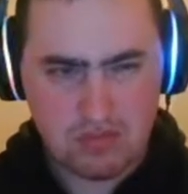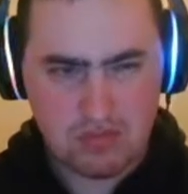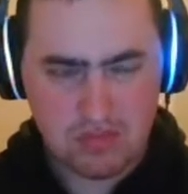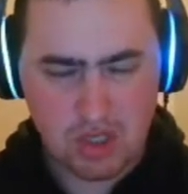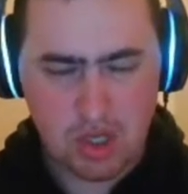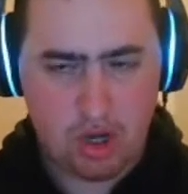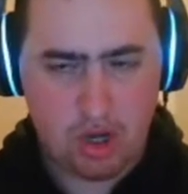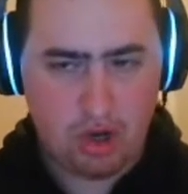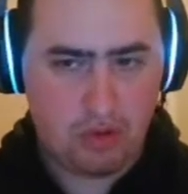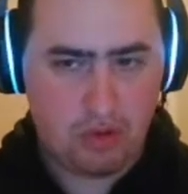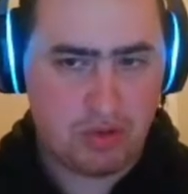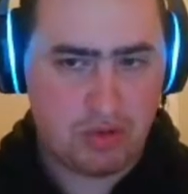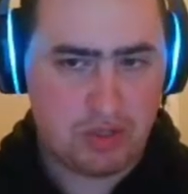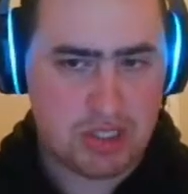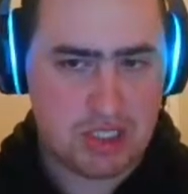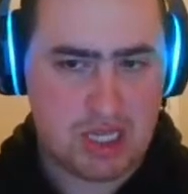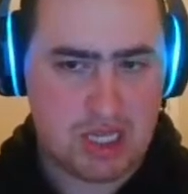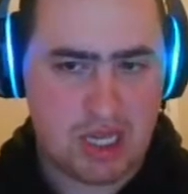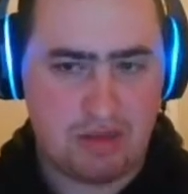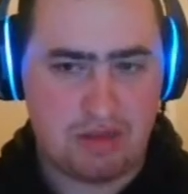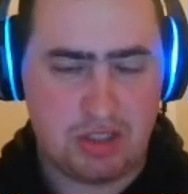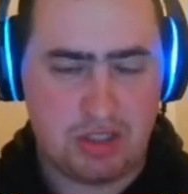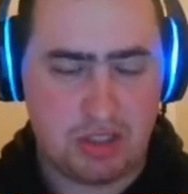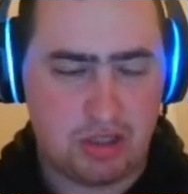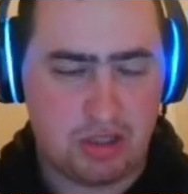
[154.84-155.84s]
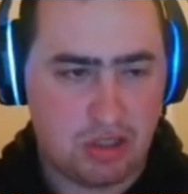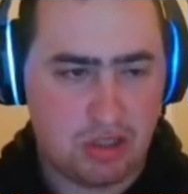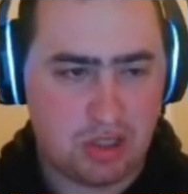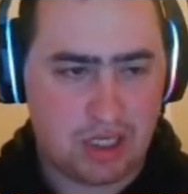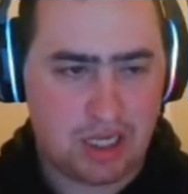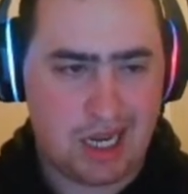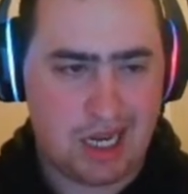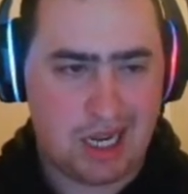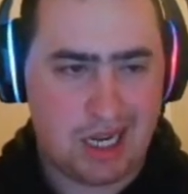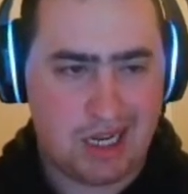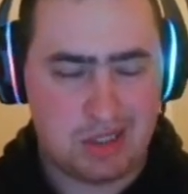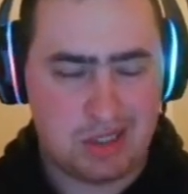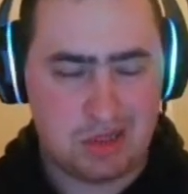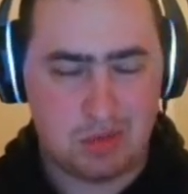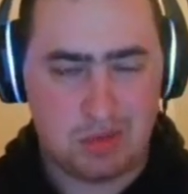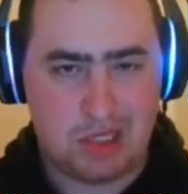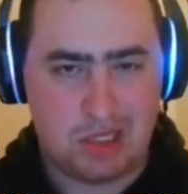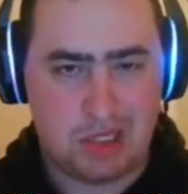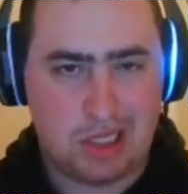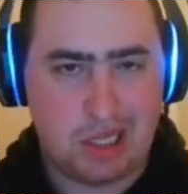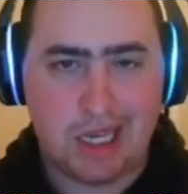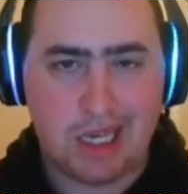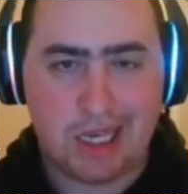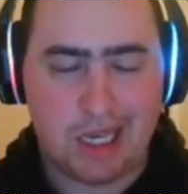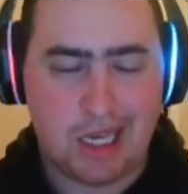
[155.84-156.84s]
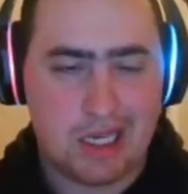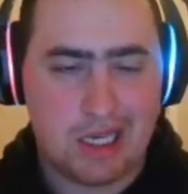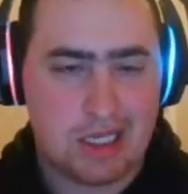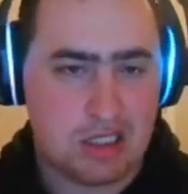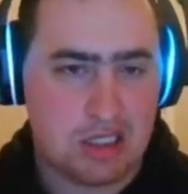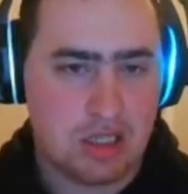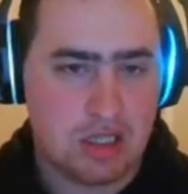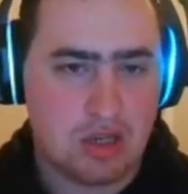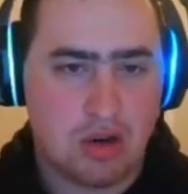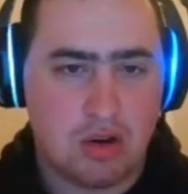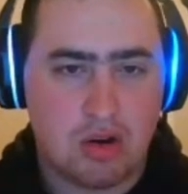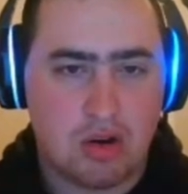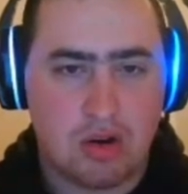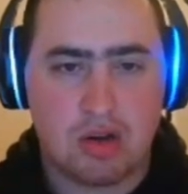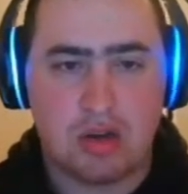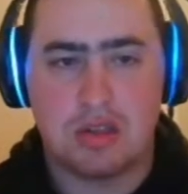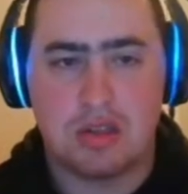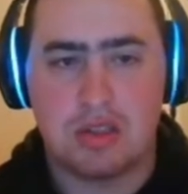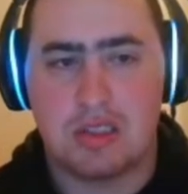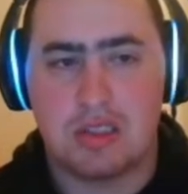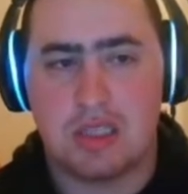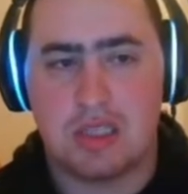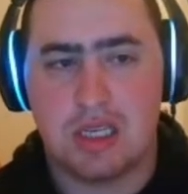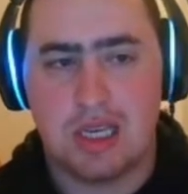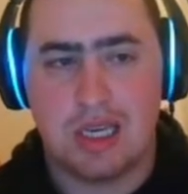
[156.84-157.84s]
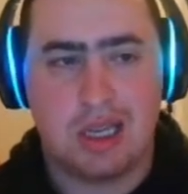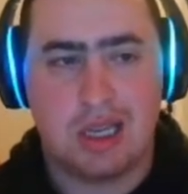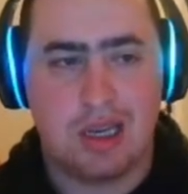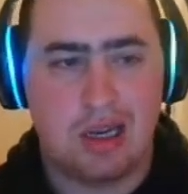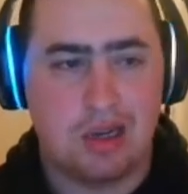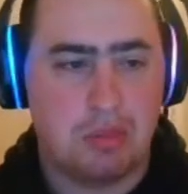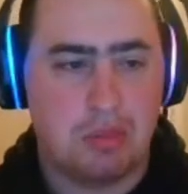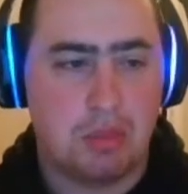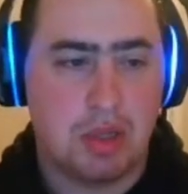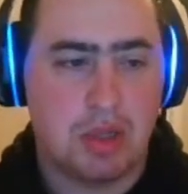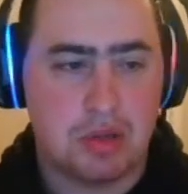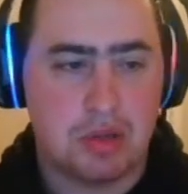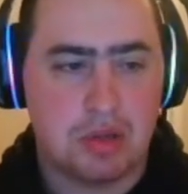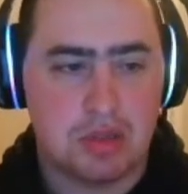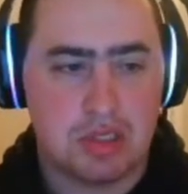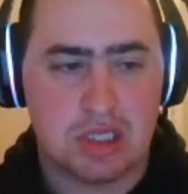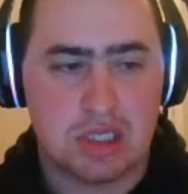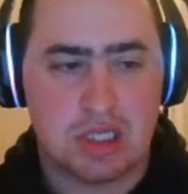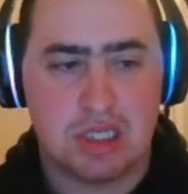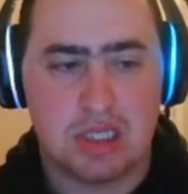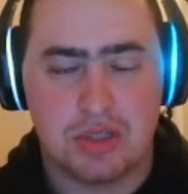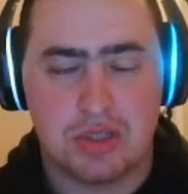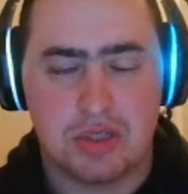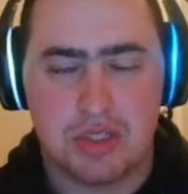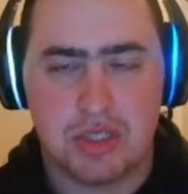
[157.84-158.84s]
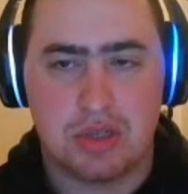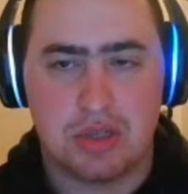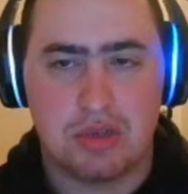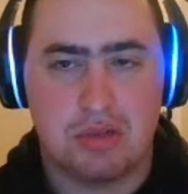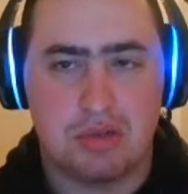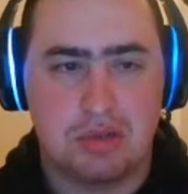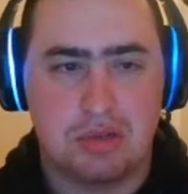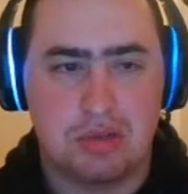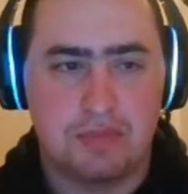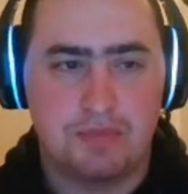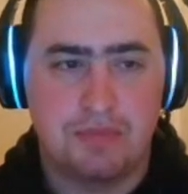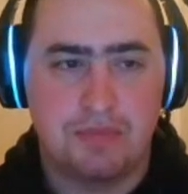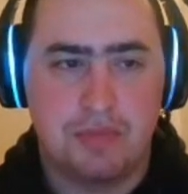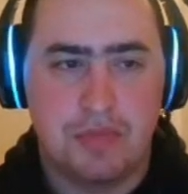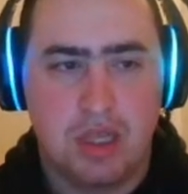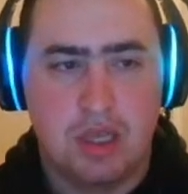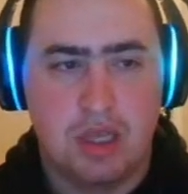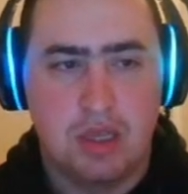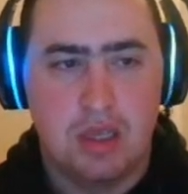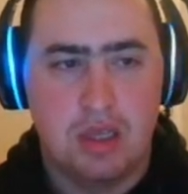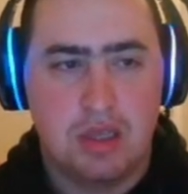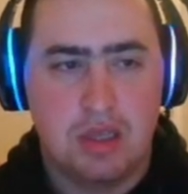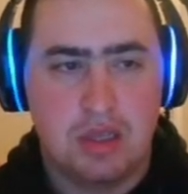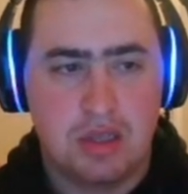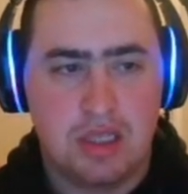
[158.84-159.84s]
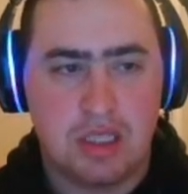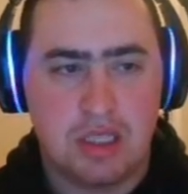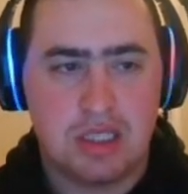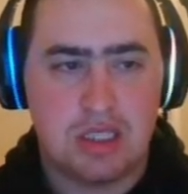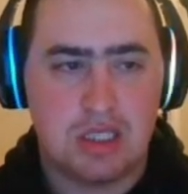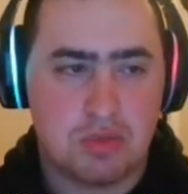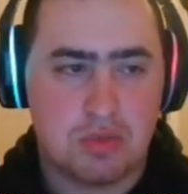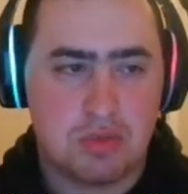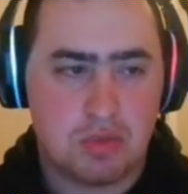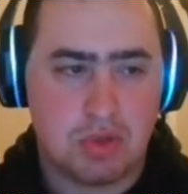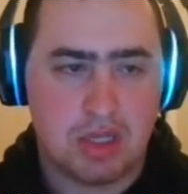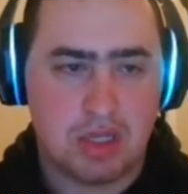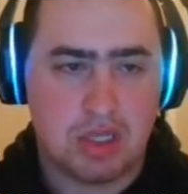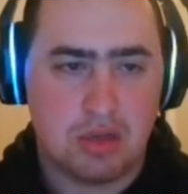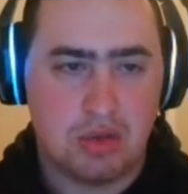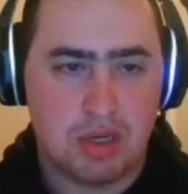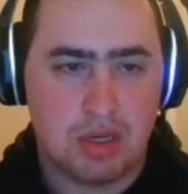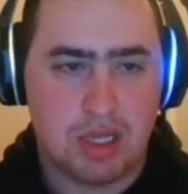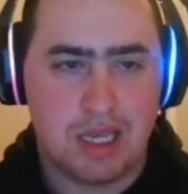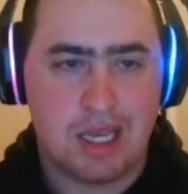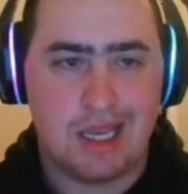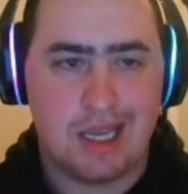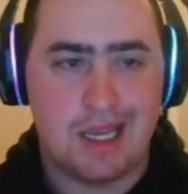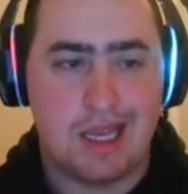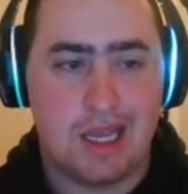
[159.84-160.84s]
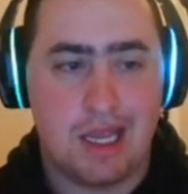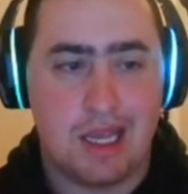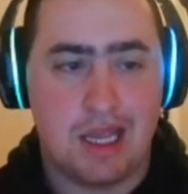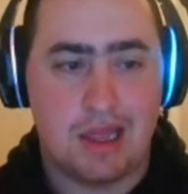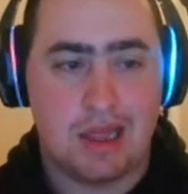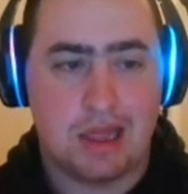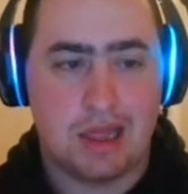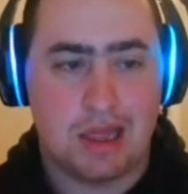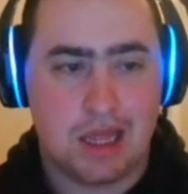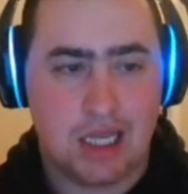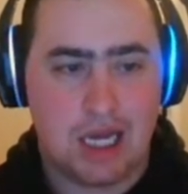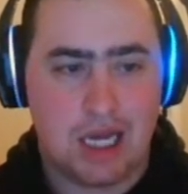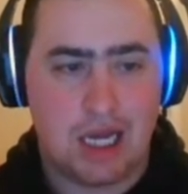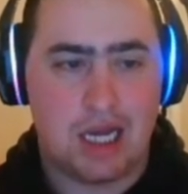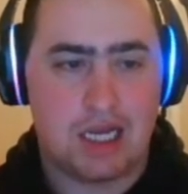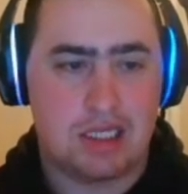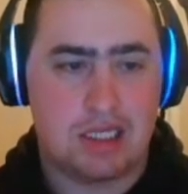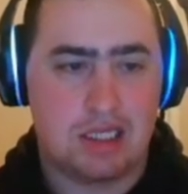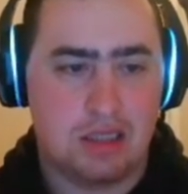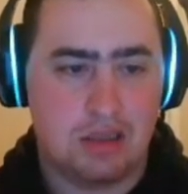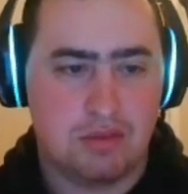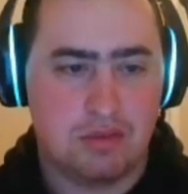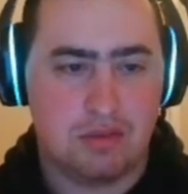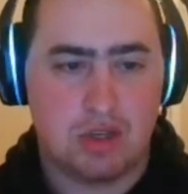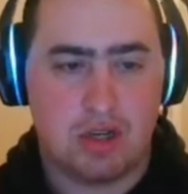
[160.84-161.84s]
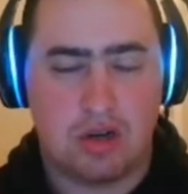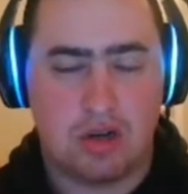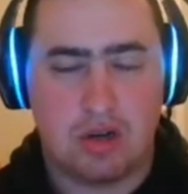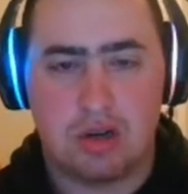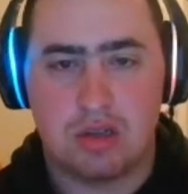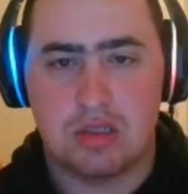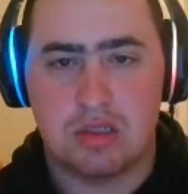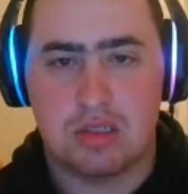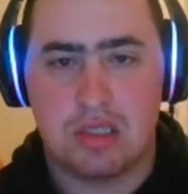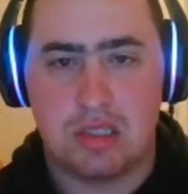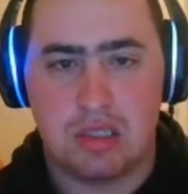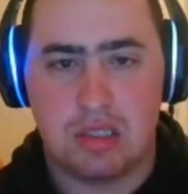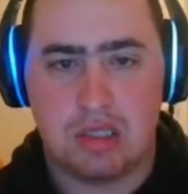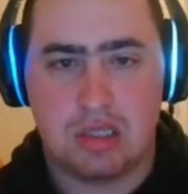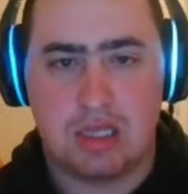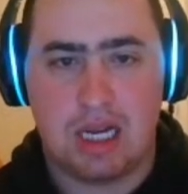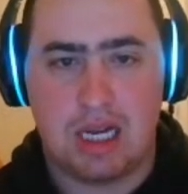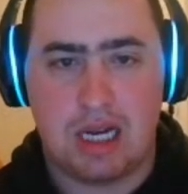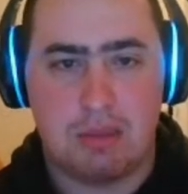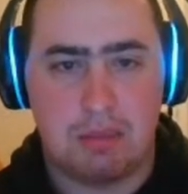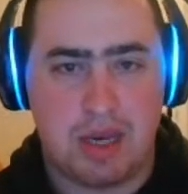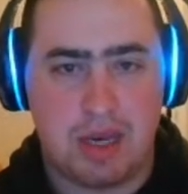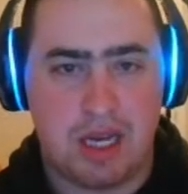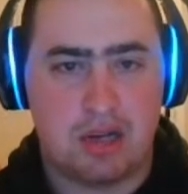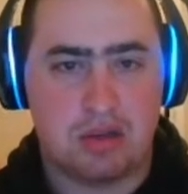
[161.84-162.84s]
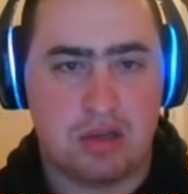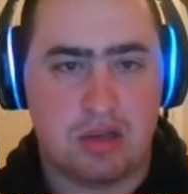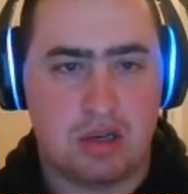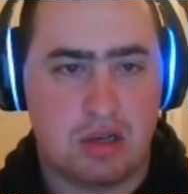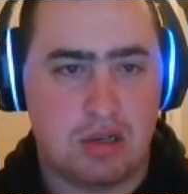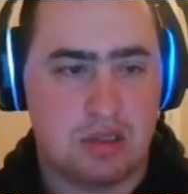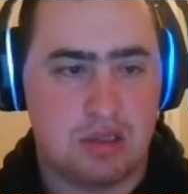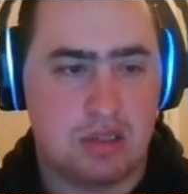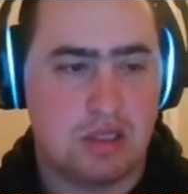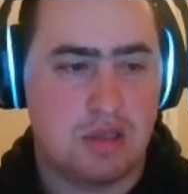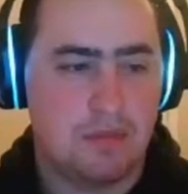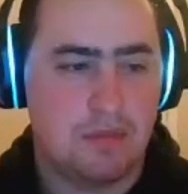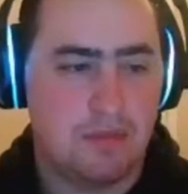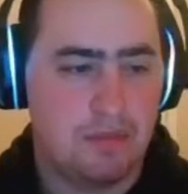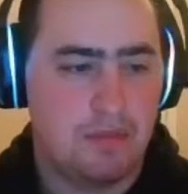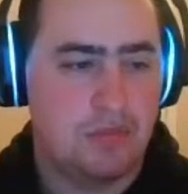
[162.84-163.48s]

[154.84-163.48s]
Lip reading: over 7 you're looking at is really like SCRs and among those things. So this is really going to hit a lot of cards, a lot of battle cards.